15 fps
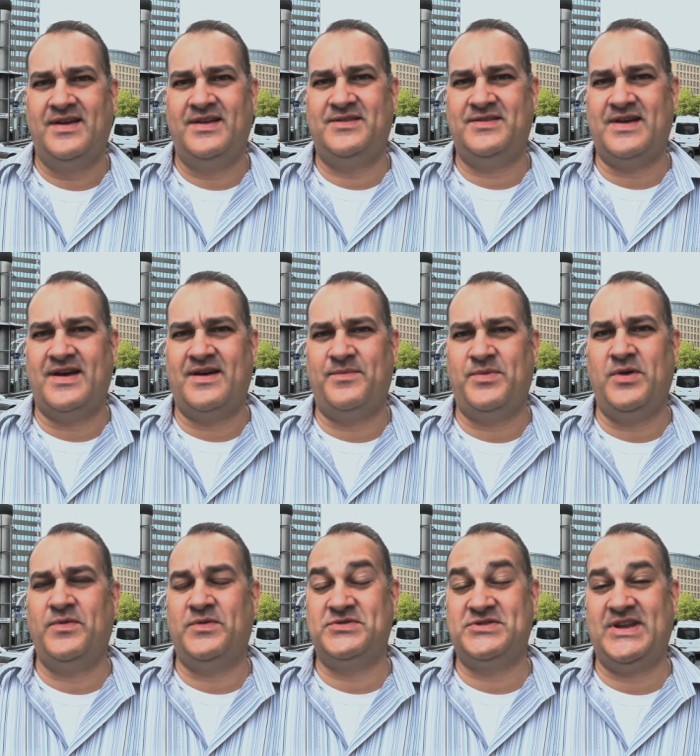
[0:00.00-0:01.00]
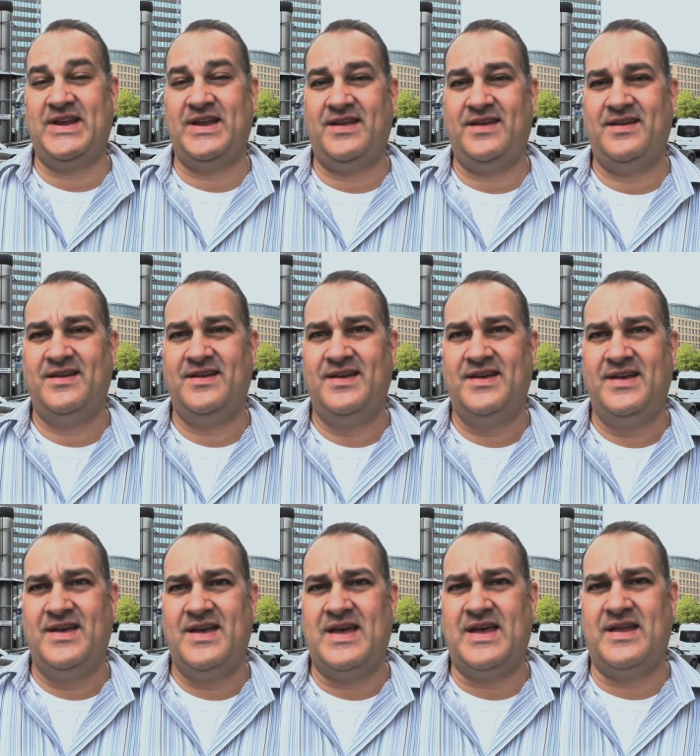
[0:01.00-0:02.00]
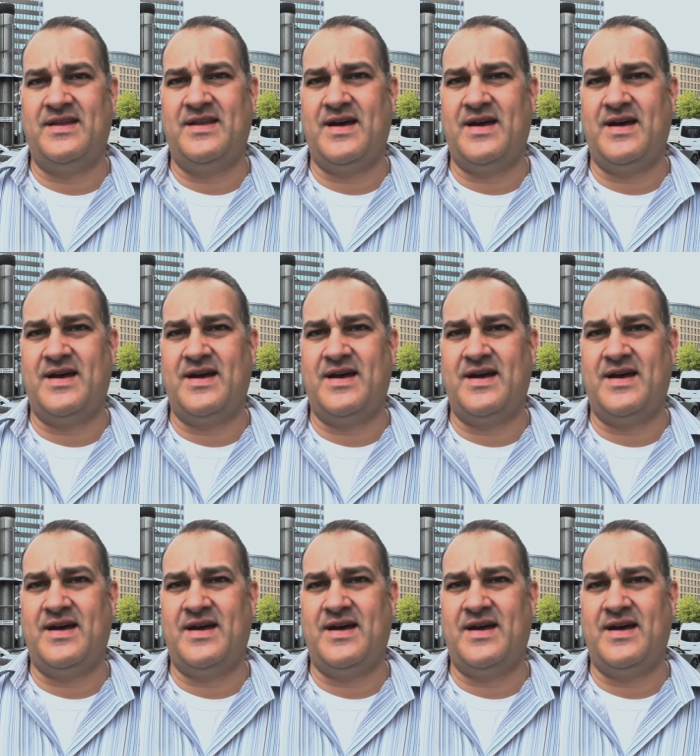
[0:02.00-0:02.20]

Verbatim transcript: It's a beautiful city. and